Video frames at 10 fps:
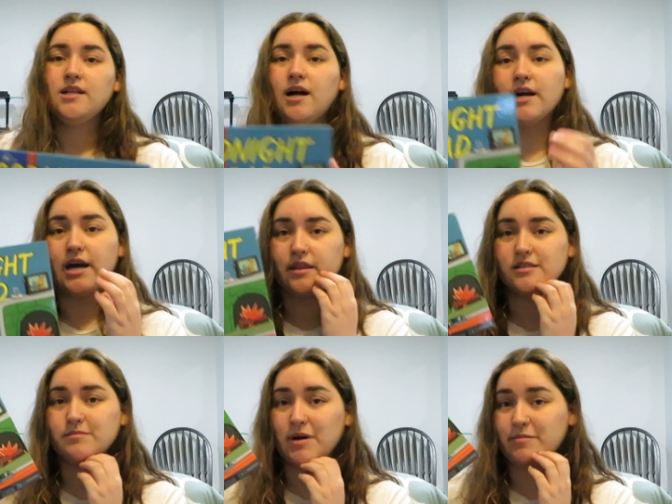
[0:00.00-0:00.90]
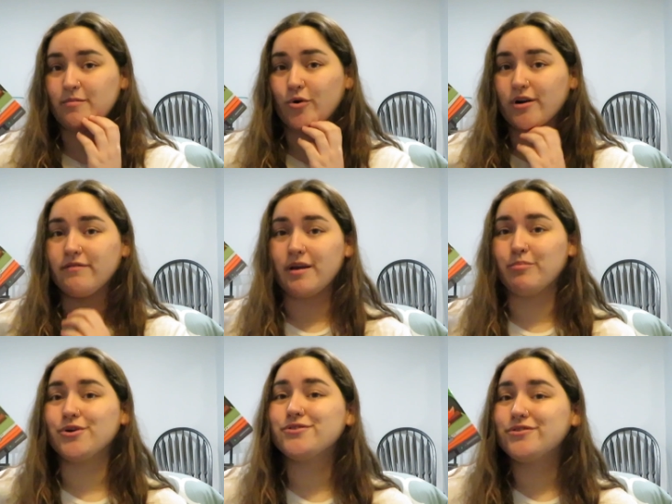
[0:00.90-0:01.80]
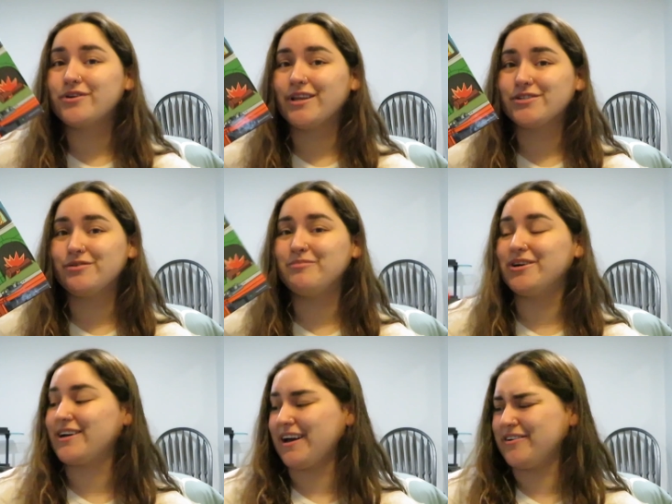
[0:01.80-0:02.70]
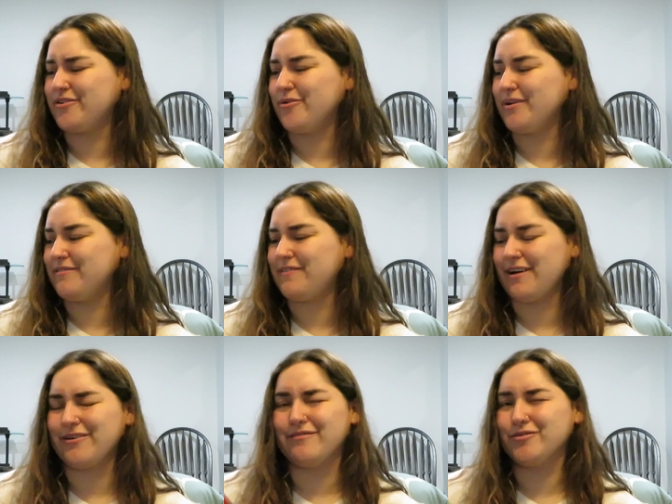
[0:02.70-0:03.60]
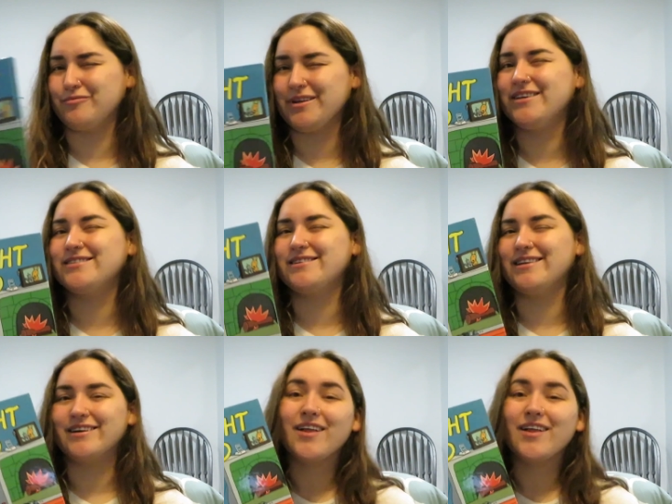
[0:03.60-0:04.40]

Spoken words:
Again, this might be more of a personal collection book. I don't know if I would ever read this in a